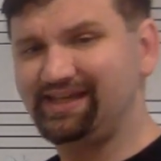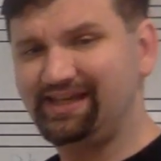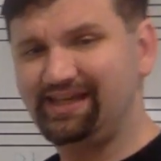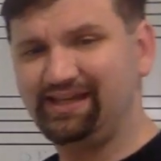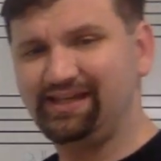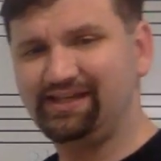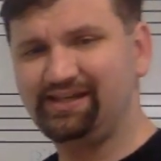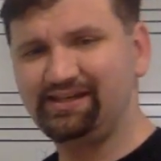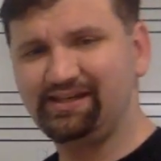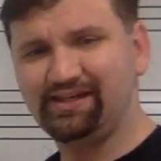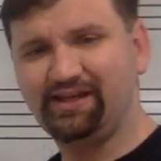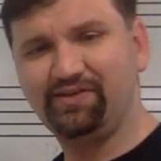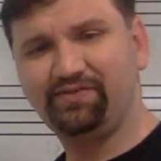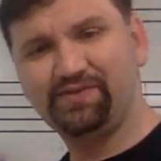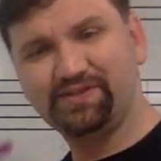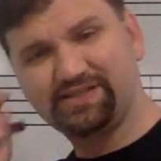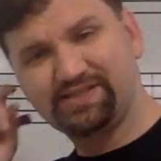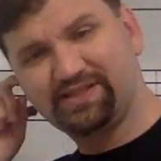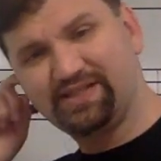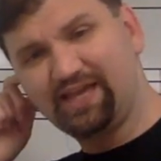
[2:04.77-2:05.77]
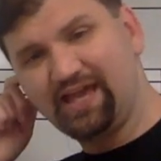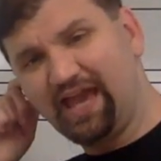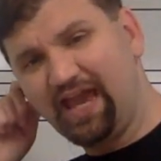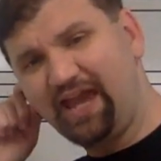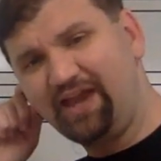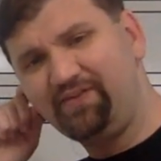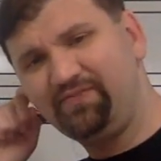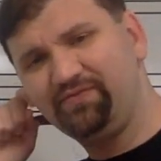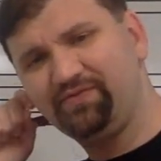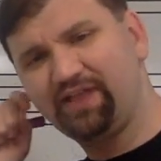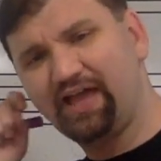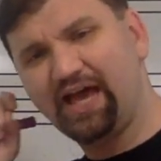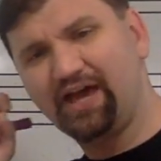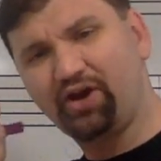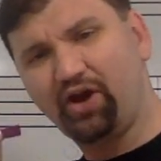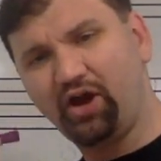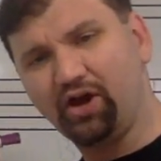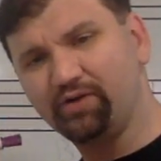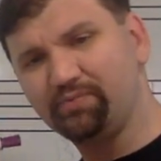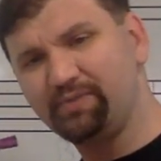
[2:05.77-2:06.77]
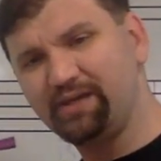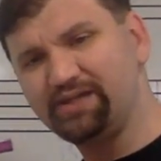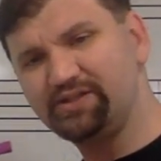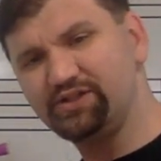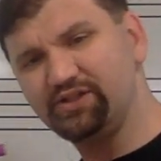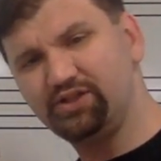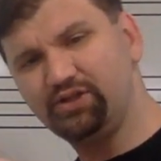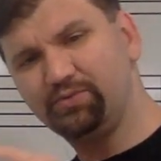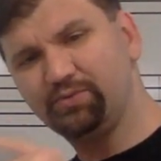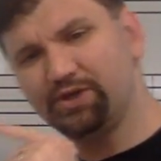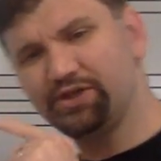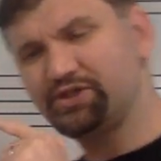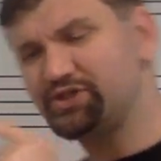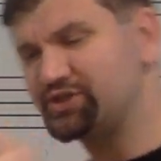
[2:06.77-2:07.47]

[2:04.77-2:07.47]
the A flat augmented, you want to